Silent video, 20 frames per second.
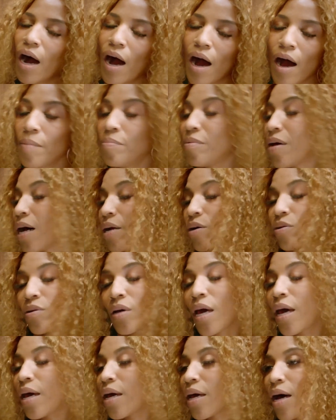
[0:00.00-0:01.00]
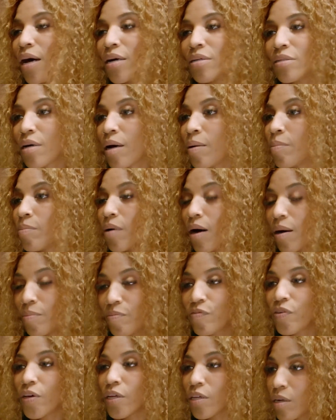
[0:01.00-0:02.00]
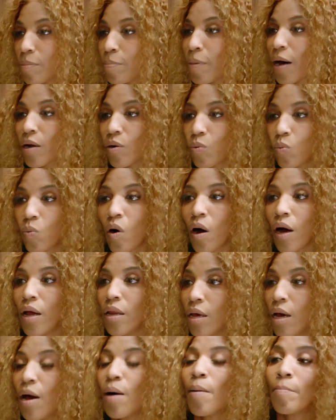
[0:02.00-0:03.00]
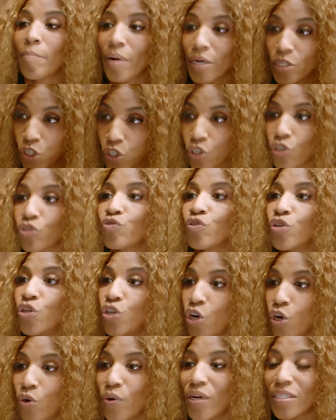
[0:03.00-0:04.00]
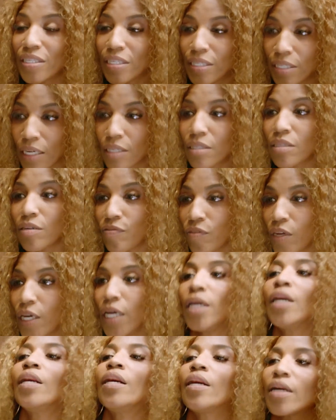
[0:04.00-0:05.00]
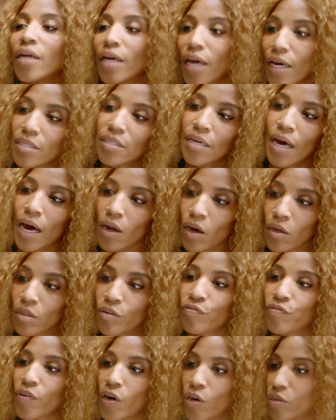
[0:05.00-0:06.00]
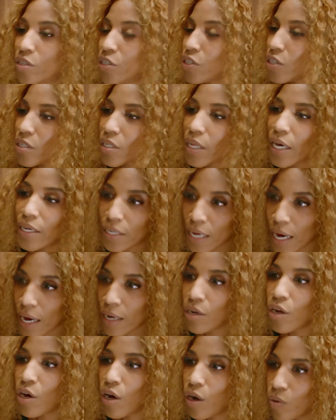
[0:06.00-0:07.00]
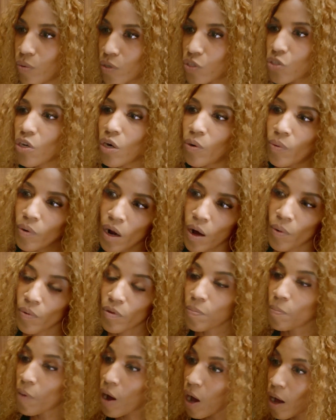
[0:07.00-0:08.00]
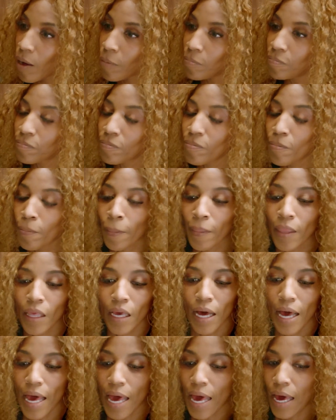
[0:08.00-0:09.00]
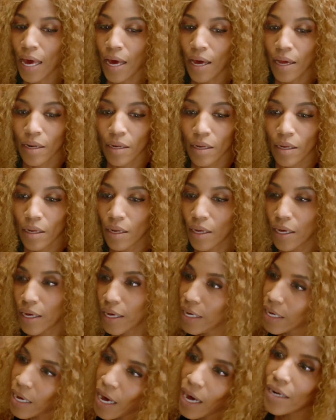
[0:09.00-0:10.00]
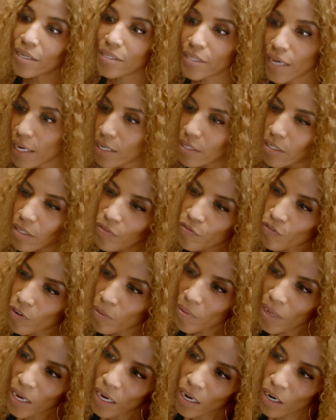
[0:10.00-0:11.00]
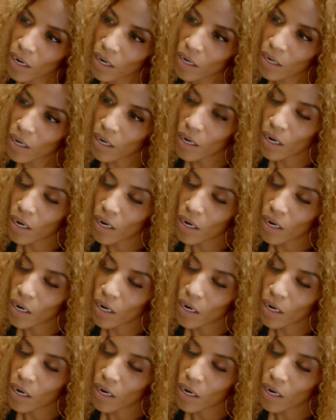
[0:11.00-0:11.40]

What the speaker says: I'm not okay, guys, I'm feeling about a 1. My children know instinctively, get dad on the phone and just let dad know what's going on with mom. And he kind of takes it from there.